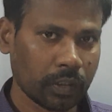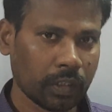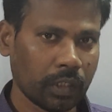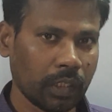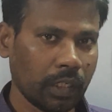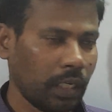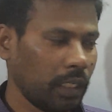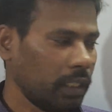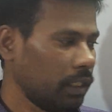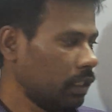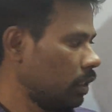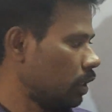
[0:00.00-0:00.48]

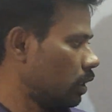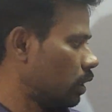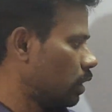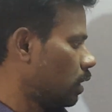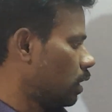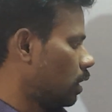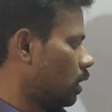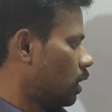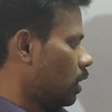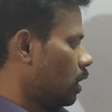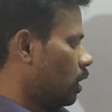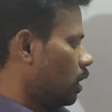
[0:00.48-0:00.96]
Right?
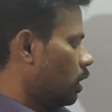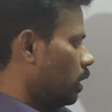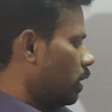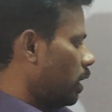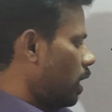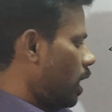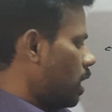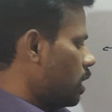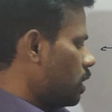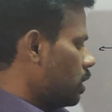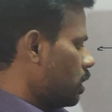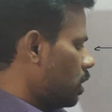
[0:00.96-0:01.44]

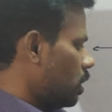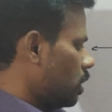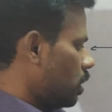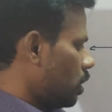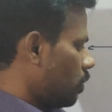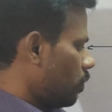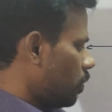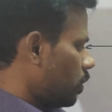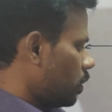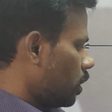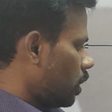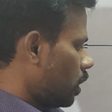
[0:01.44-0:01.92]
Tangent
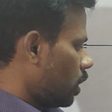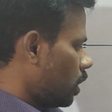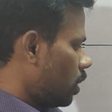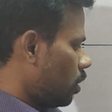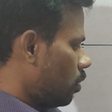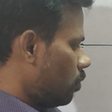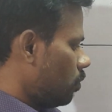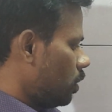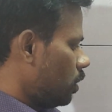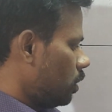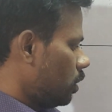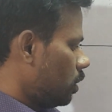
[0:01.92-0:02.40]
of a circle
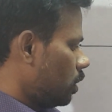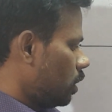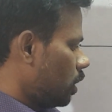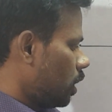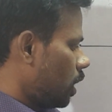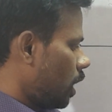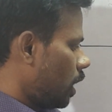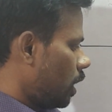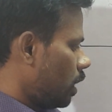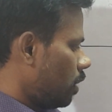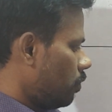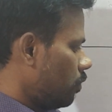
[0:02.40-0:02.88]
means a
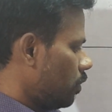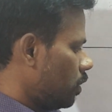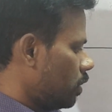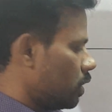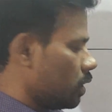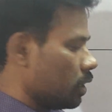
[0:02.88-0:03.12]
line which